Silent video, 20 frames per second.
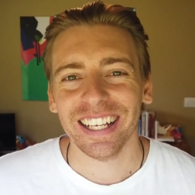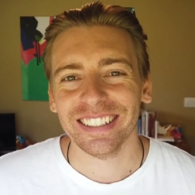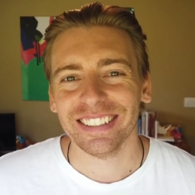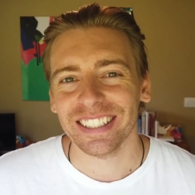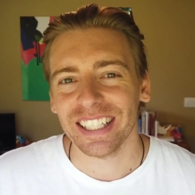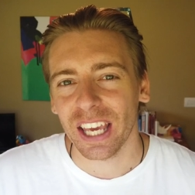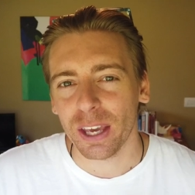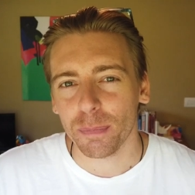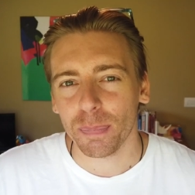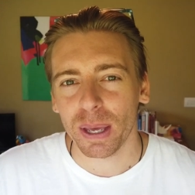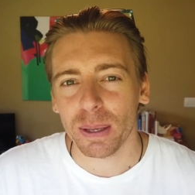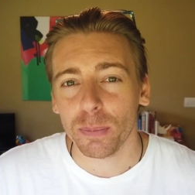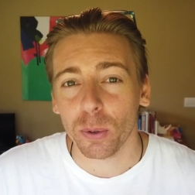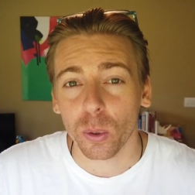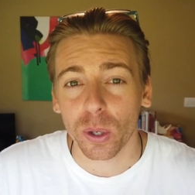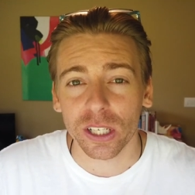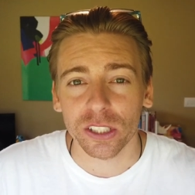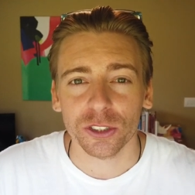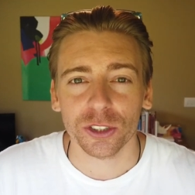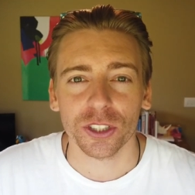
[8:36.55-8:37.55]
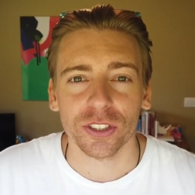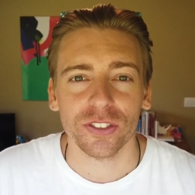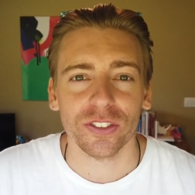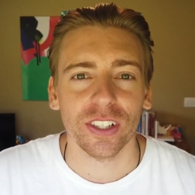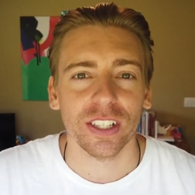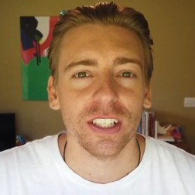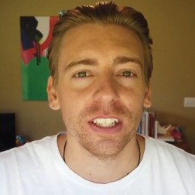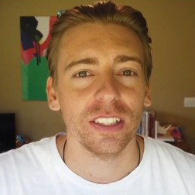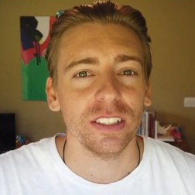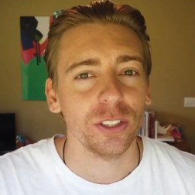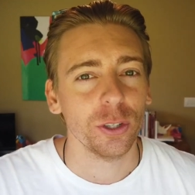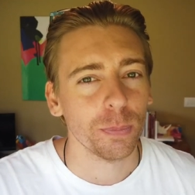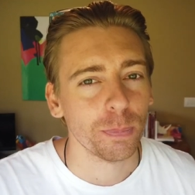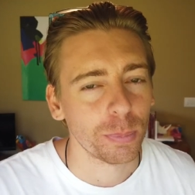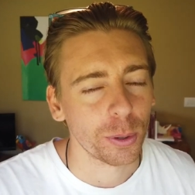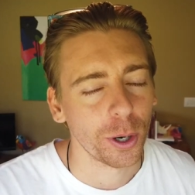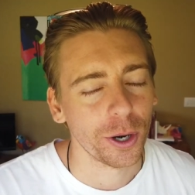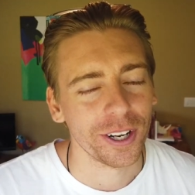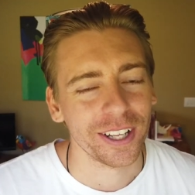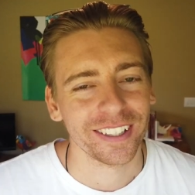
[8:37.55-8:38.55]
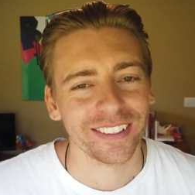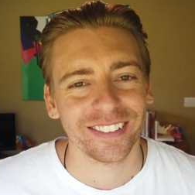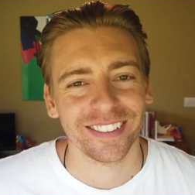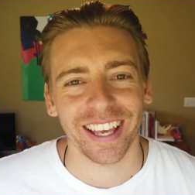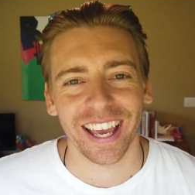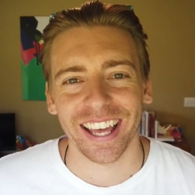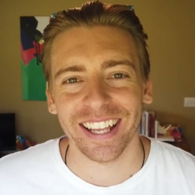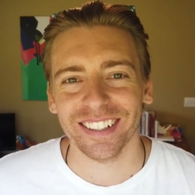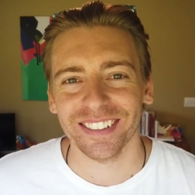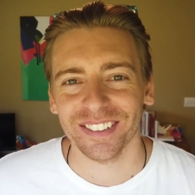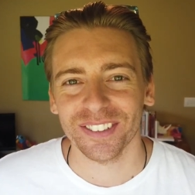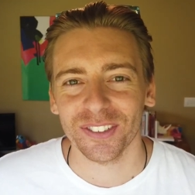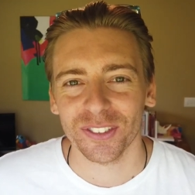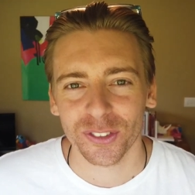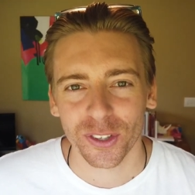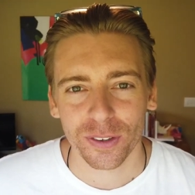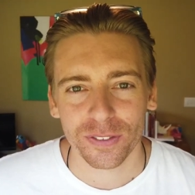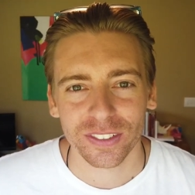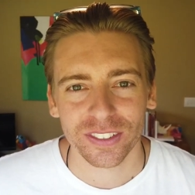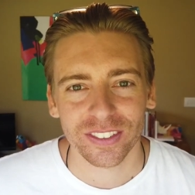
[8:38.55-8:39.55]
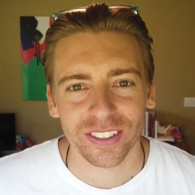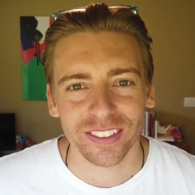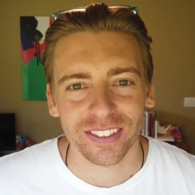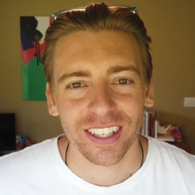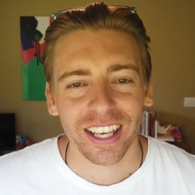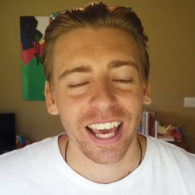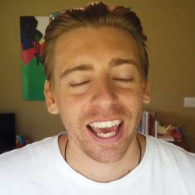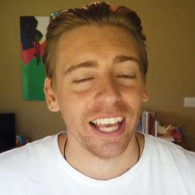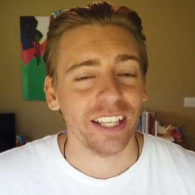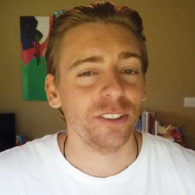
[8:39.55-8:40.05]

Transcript: to get people interested in your products and services.